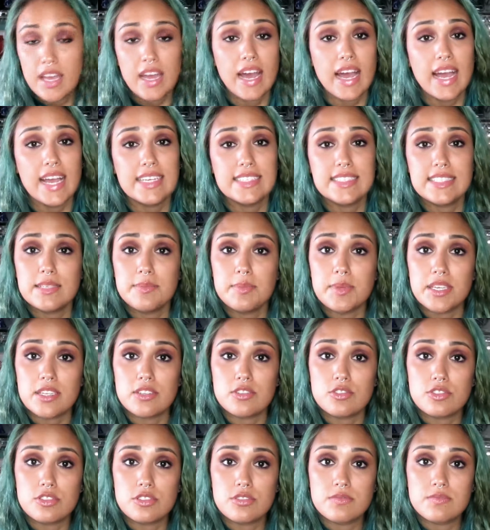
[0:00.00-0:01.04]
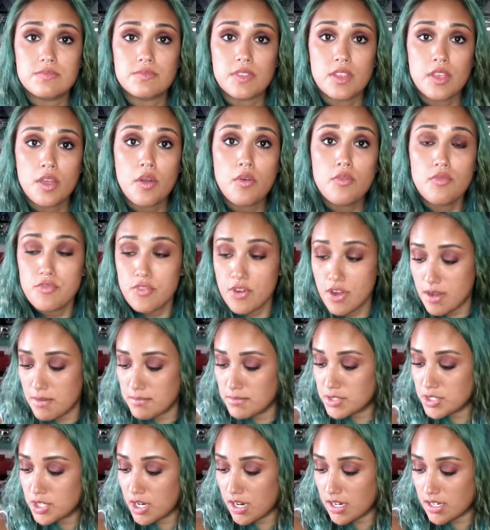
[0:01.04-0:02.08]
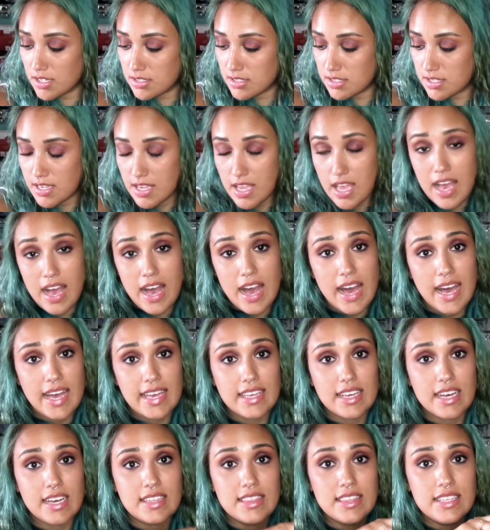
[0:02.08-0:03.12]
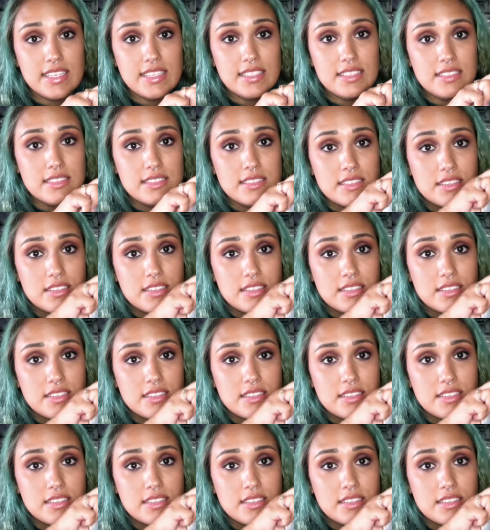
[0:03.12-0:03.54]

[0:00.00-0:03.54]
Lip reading: Icy Beach from Tarte. I got this.